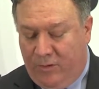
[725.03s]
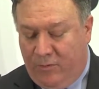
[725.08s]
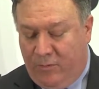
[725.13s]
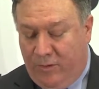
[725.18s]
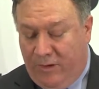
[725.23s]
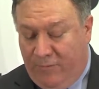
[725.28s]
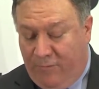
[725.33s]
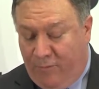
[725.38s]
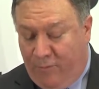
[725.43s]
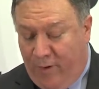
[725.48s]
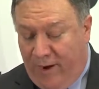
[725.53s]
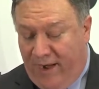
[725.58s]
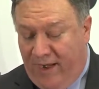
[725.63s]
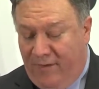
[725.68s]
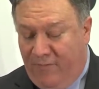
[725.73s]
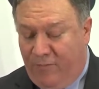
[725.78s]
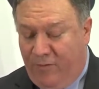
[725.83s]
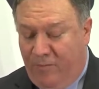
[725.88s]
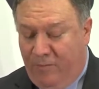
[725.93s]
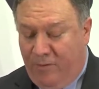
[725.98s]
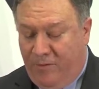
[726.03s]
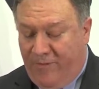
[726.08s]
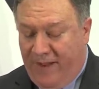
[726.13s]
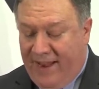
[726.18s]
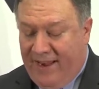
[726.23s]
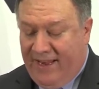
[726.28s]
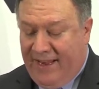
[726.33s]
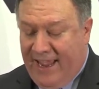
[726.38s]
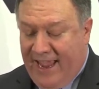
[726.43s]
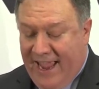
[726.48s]
refrain from
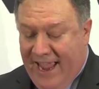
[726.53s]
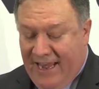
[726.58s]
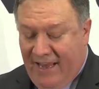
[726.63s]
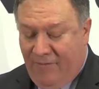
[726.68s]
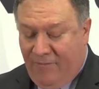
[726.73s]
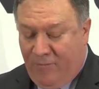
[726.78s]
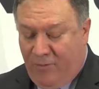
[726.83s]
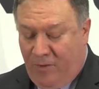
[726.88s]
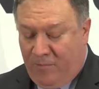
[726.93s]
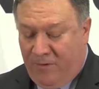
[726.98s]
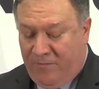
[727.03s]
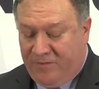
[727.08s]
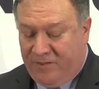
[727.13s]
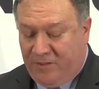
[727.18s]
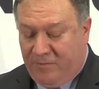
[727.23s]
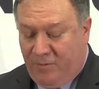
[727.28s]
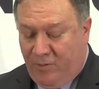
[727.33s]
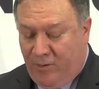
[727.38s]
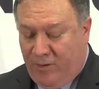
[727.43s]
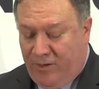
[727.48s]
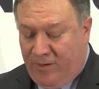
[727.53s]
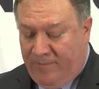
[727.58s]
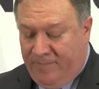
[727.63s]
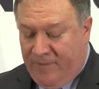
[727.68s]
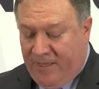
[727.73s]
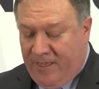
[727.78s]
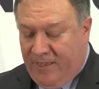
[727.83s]
providing any form of support